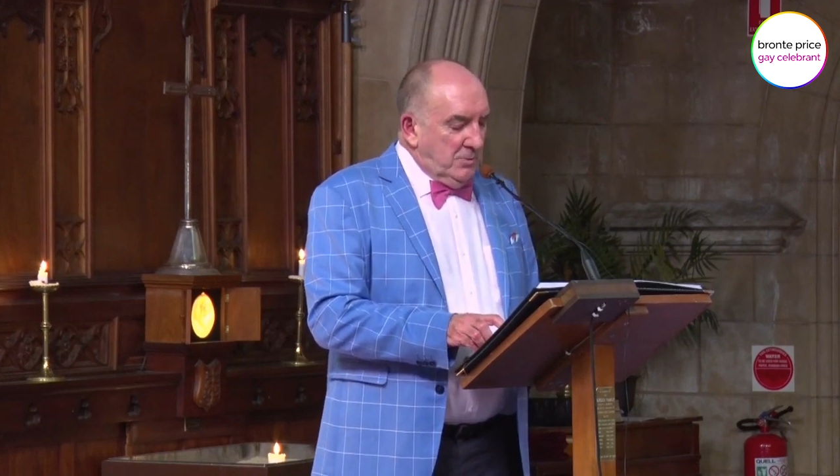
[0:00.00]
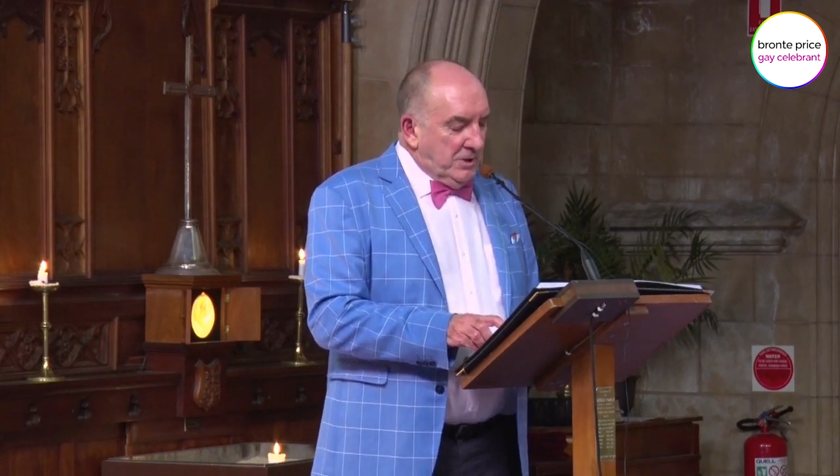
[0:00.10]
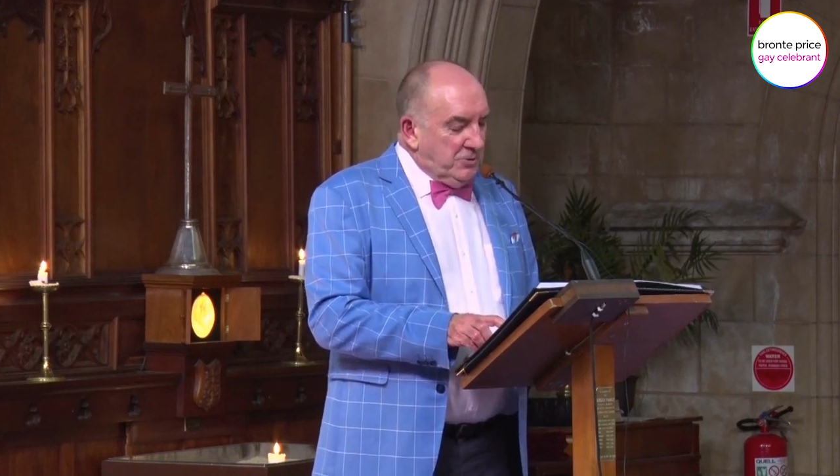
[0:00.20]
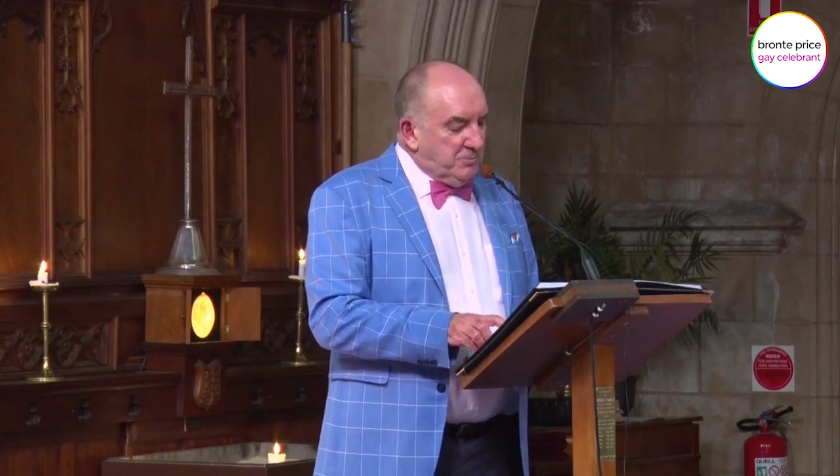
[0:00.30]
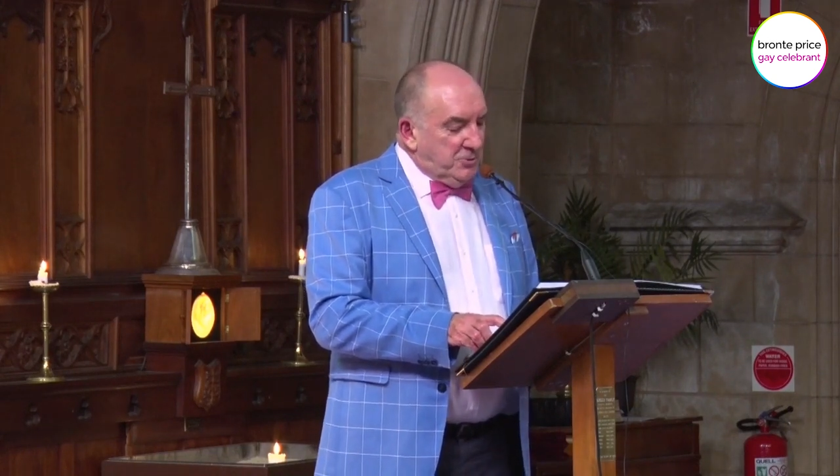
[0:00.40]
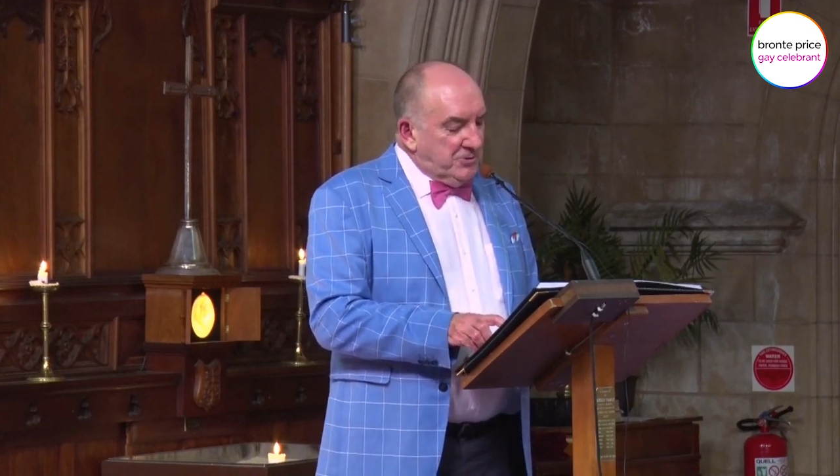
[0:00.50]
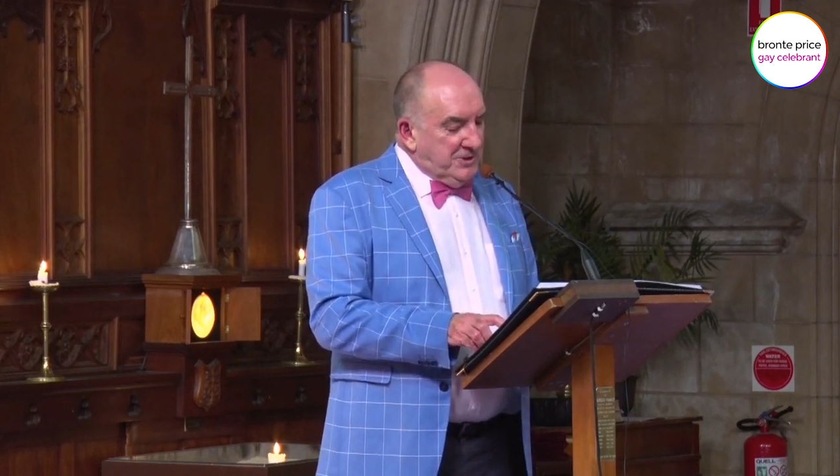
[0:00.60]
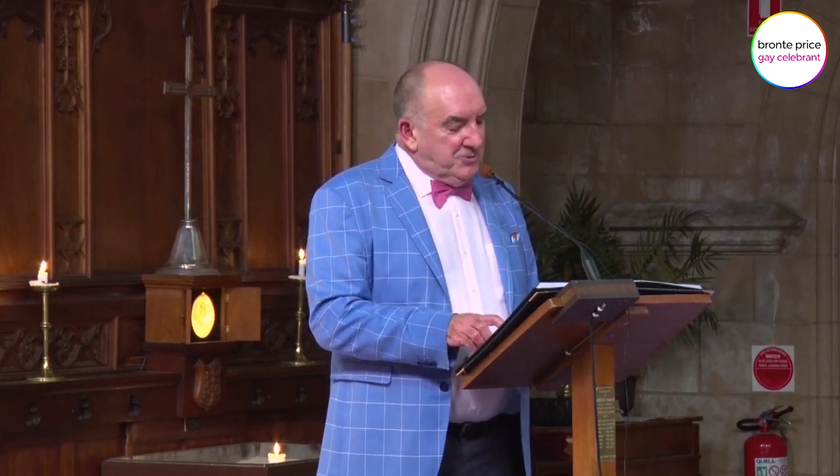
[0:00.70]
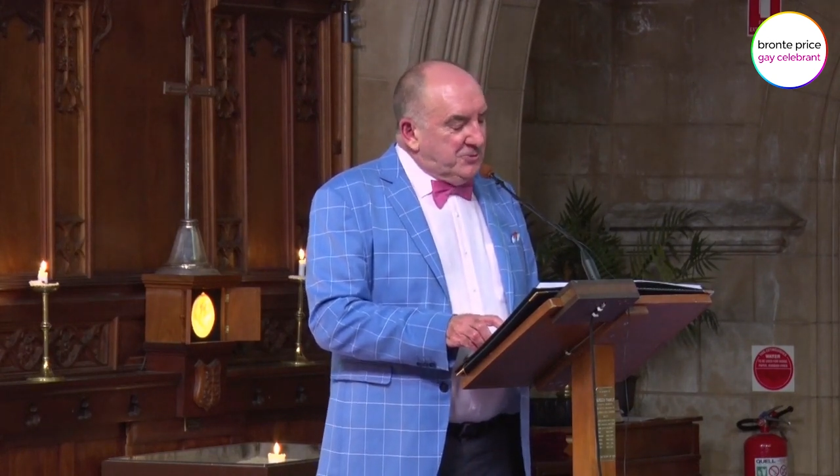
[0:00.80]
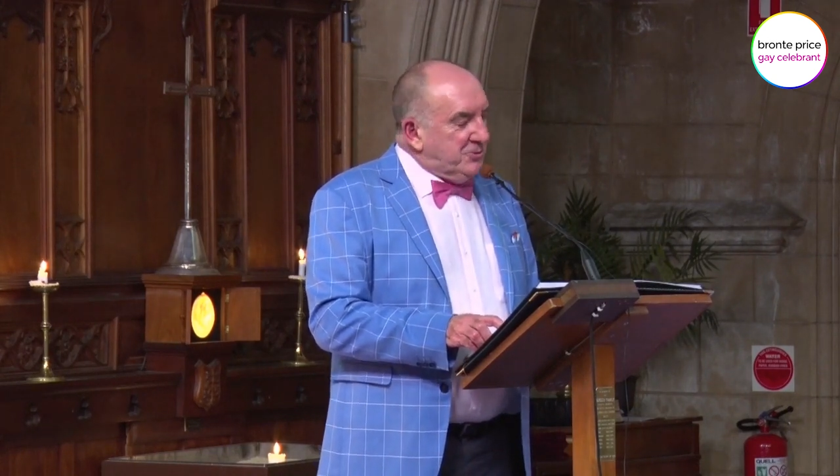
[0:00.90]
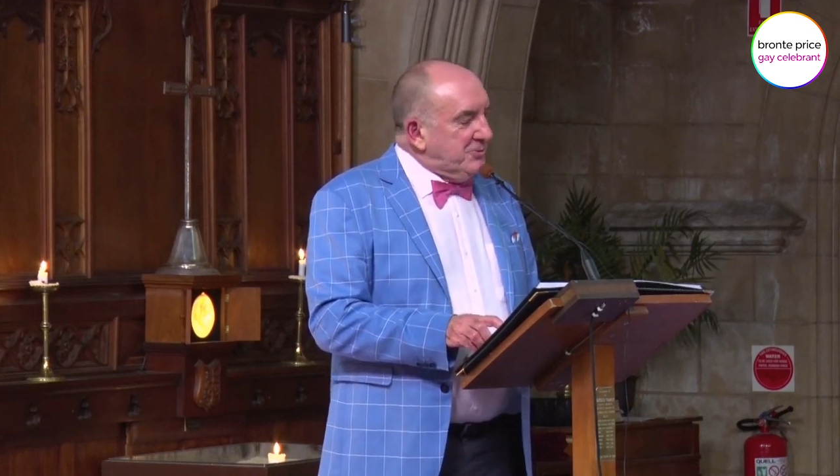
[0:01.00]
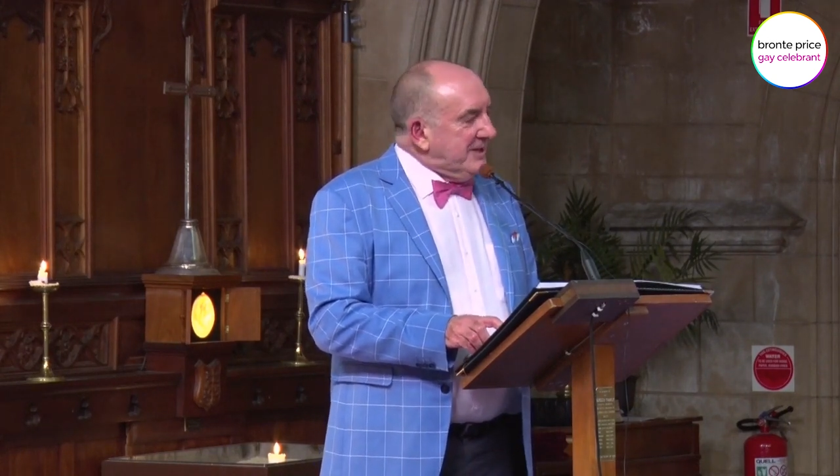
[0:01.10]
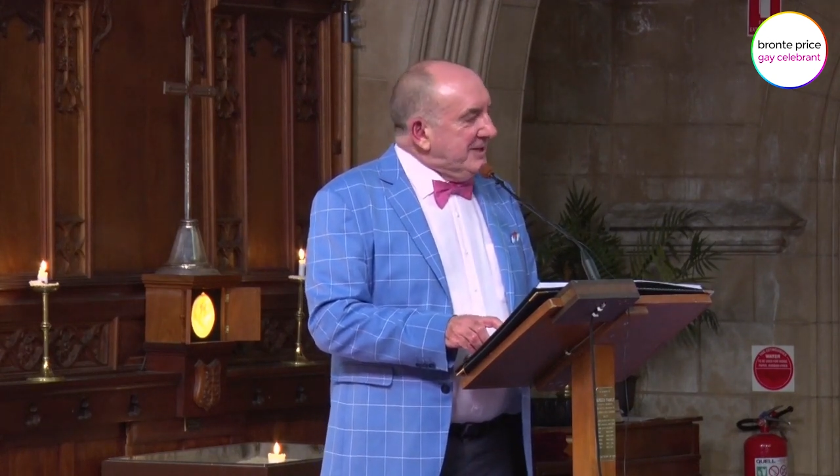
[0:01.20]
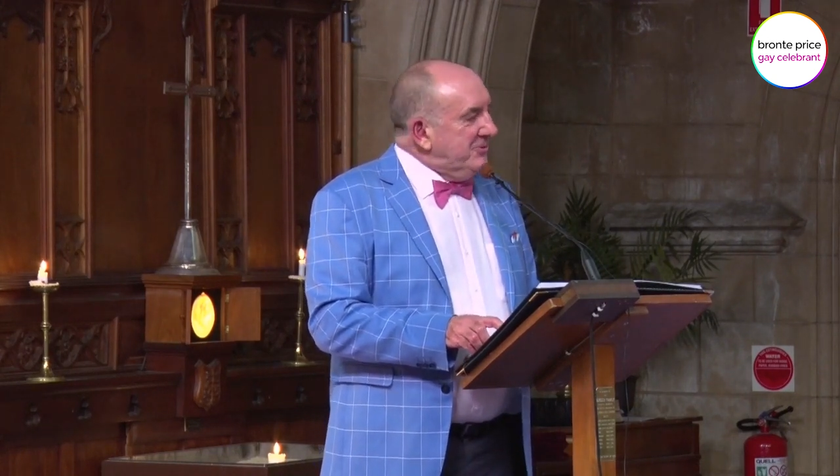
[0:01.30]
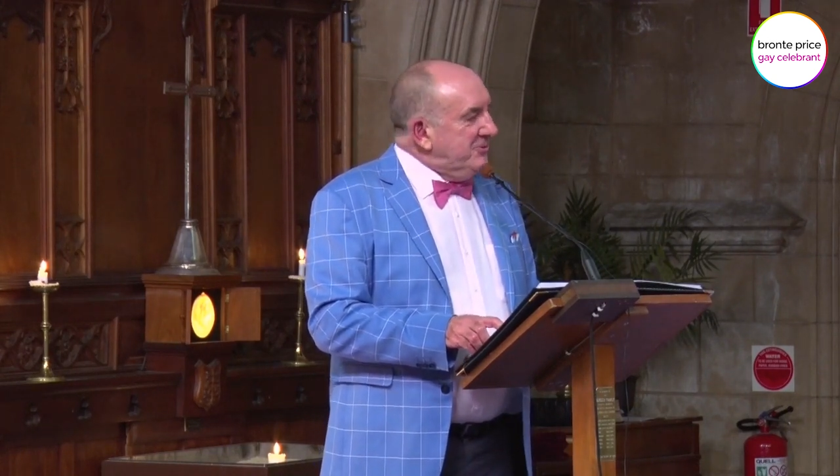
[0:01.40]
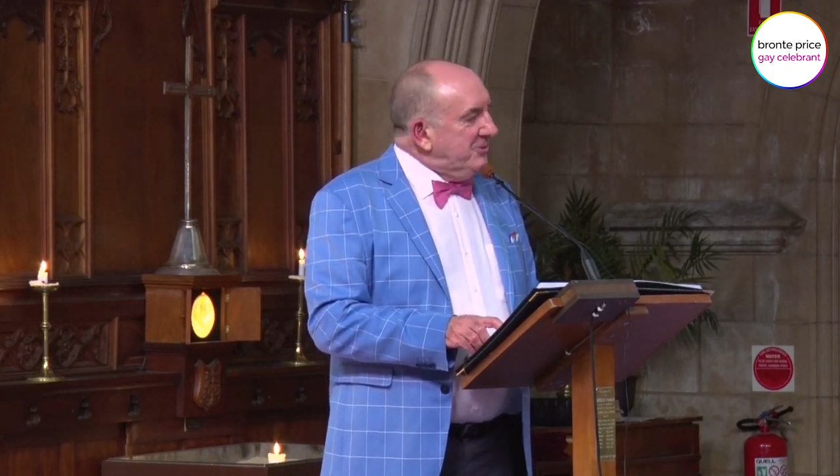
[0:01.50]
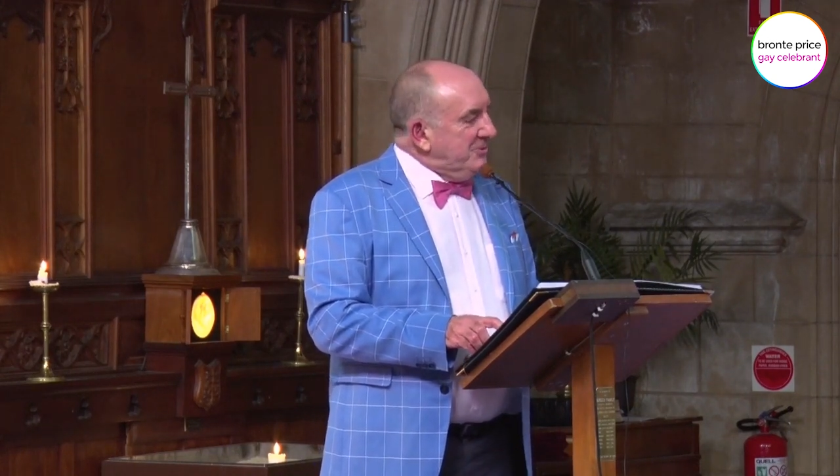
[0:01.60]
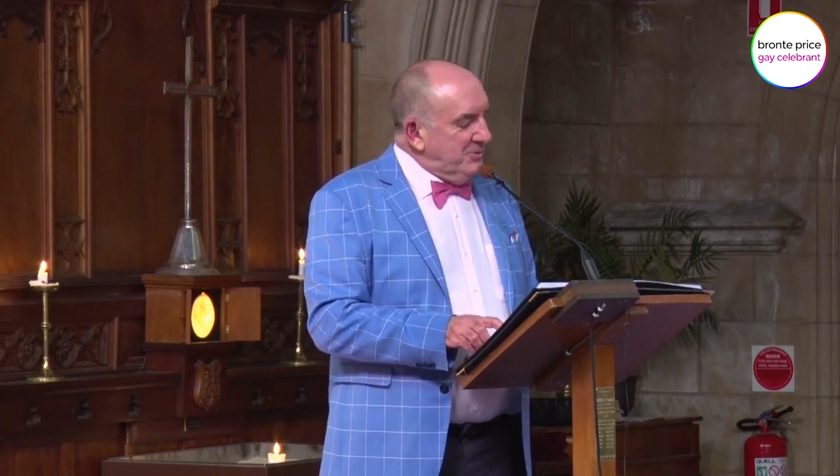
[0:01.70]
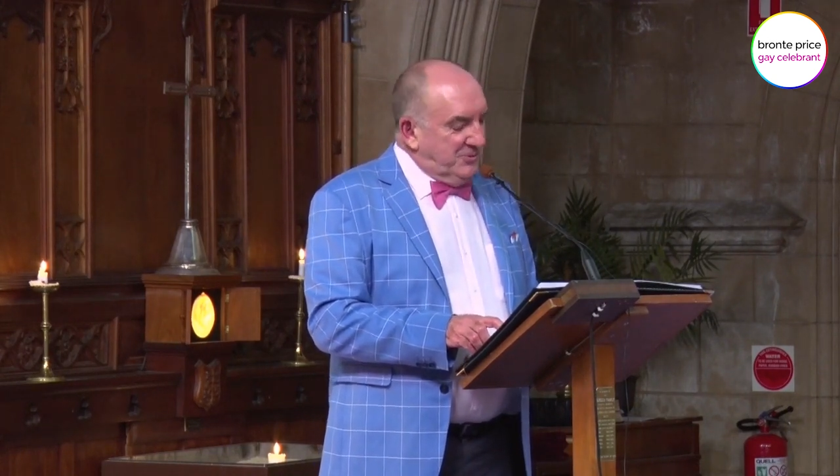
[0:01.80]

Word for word: And when you bought into a relationship